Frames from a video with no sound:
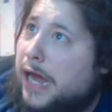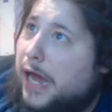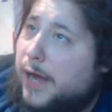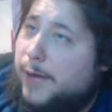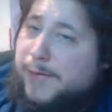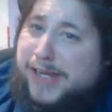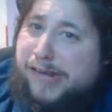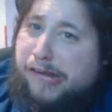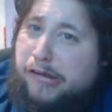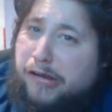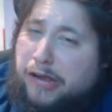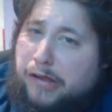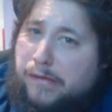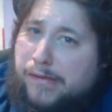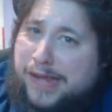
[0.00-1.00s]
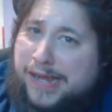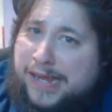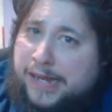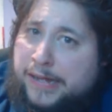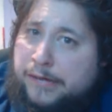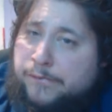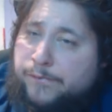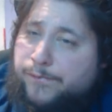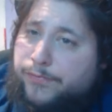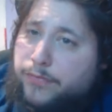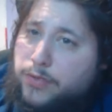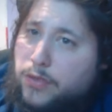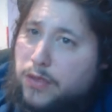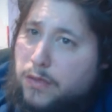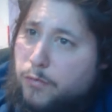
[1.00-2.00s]
I mean, you look at the
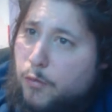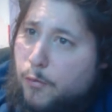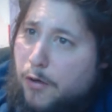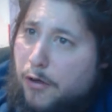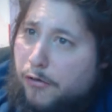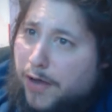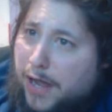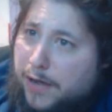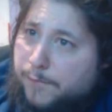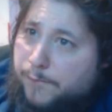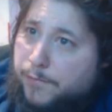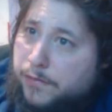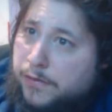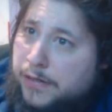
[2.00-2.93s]
World Cup